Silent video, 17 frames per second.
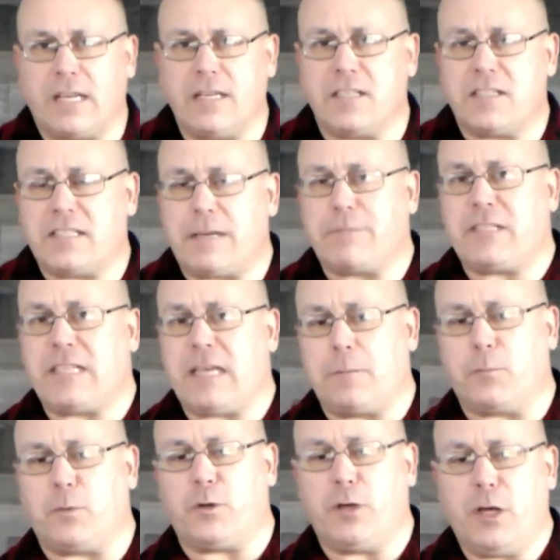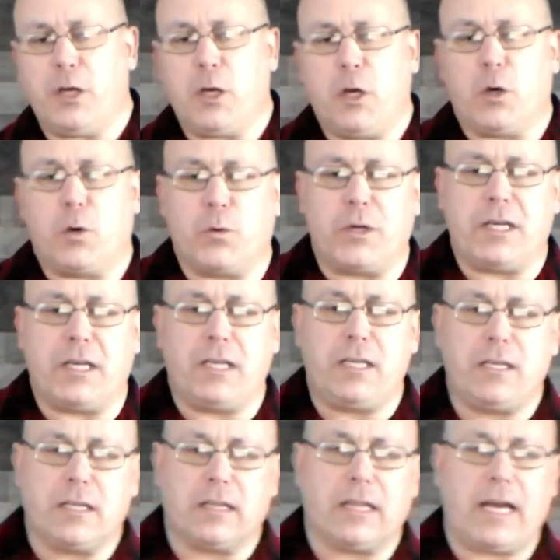Then in September,
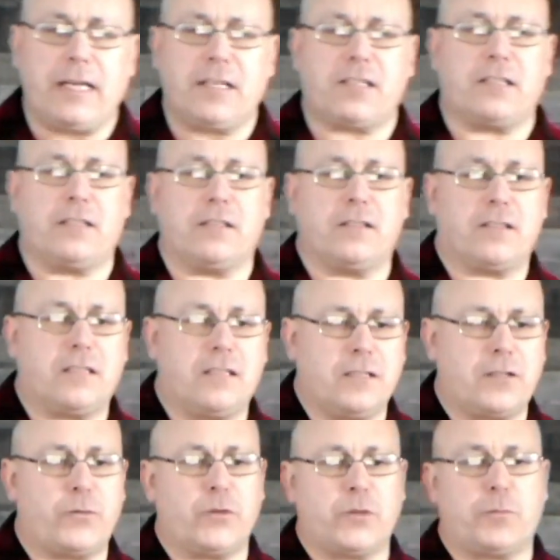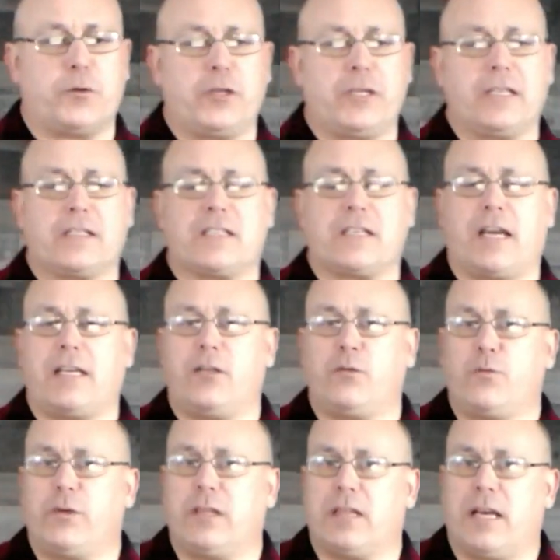we licensed, this was pretty
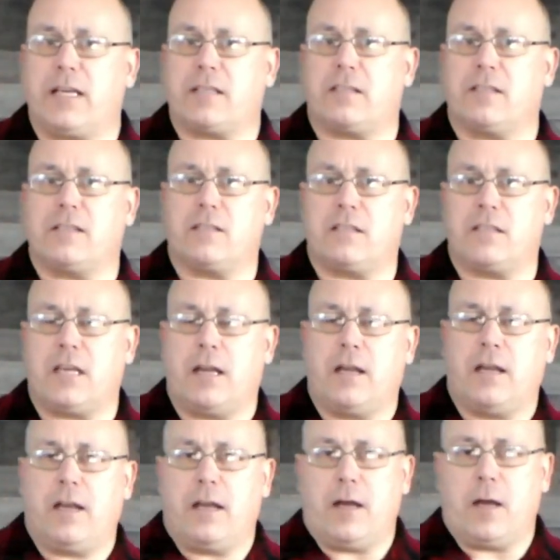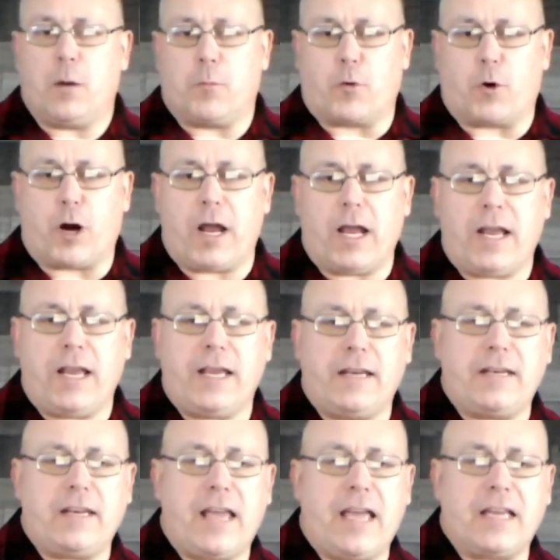exciting, we licensed
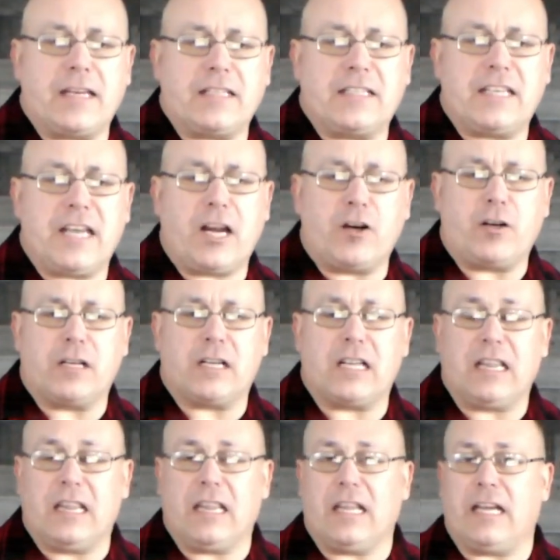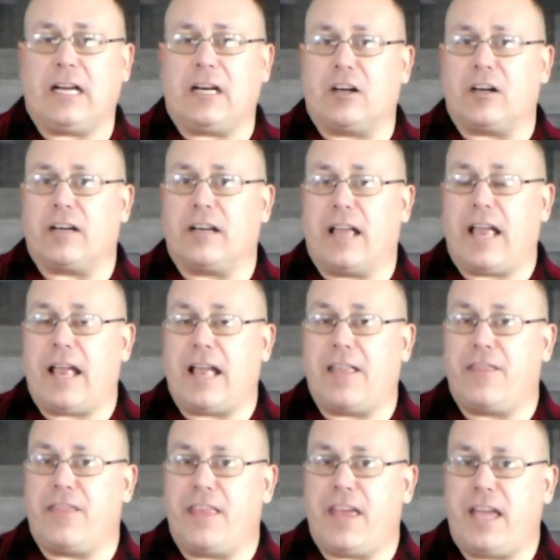Brian and Tara Claire.
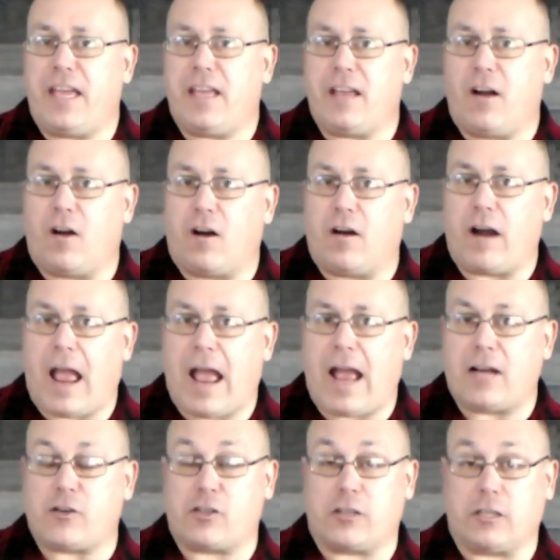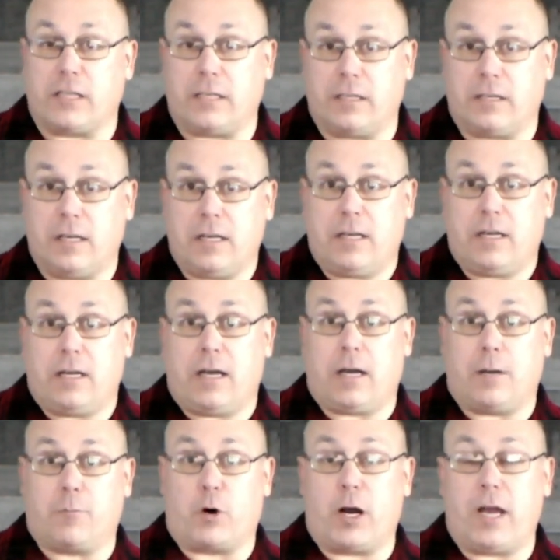And they are actually,
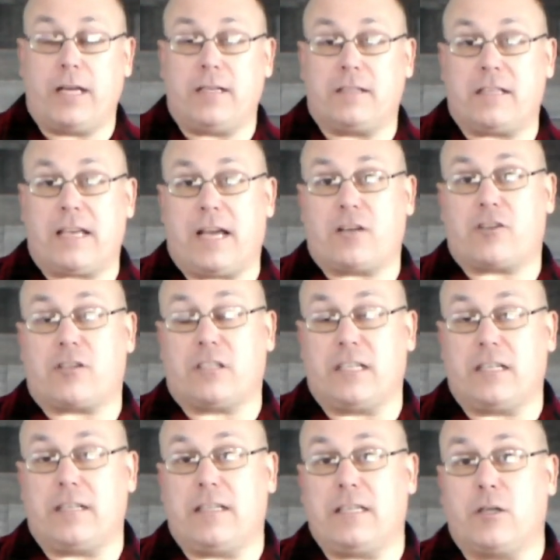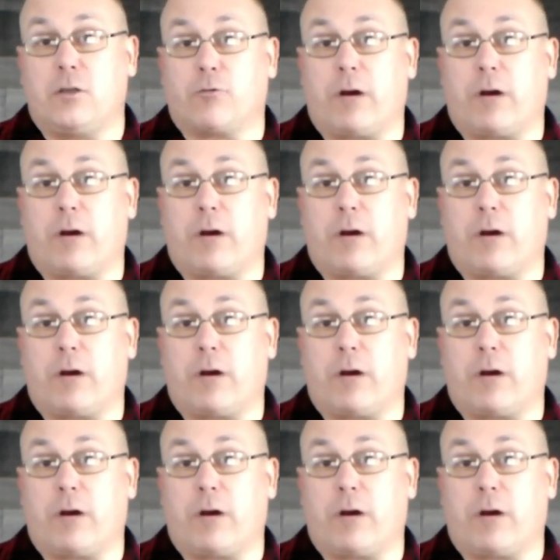Brian is actually the